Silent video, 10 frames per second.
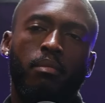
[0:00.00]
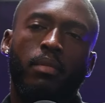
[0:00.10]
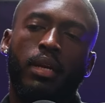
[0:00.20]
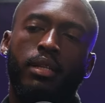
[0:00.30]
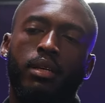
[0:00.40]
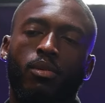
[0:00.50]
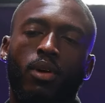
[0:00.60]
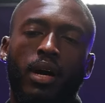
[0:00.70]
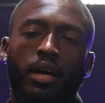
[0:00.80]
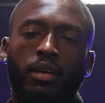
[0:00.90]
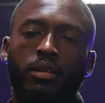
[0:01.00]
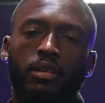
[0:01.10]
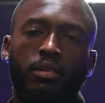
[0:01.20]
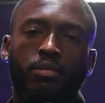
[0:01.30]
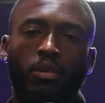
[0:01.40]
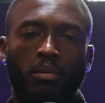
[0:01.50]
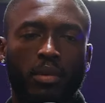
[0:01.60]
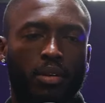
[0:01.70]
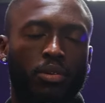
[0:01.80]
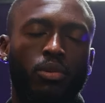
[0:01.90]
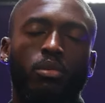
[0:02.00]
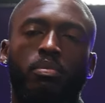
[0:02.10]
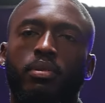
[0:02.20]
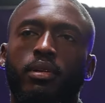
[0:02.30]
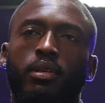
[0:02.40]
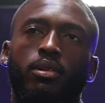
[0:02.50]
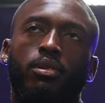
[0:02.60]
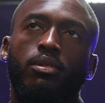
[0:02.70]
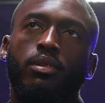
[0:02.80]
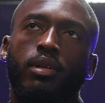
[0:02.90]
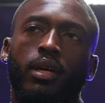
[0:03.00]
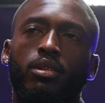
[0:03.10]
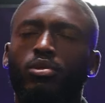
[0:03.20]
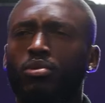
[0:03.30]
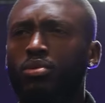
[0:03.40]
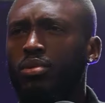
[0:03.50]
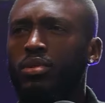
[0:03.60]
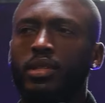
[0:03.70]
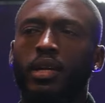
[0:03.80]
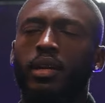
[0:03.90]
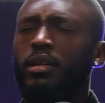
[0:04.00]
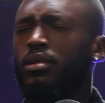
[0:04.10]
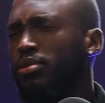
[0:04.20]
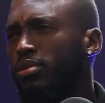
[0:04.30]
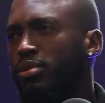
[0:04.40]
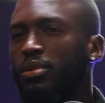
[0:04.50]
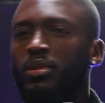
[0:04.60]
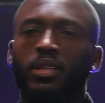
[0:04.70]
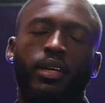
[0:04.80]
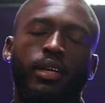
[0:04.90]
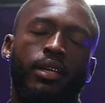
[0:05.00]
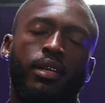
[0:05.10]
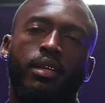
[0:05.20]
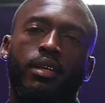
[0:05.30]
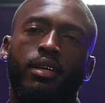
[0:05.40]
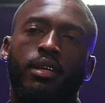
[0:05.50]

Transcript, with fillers: made the choir, formed a group, you know, at school, started at school. And then,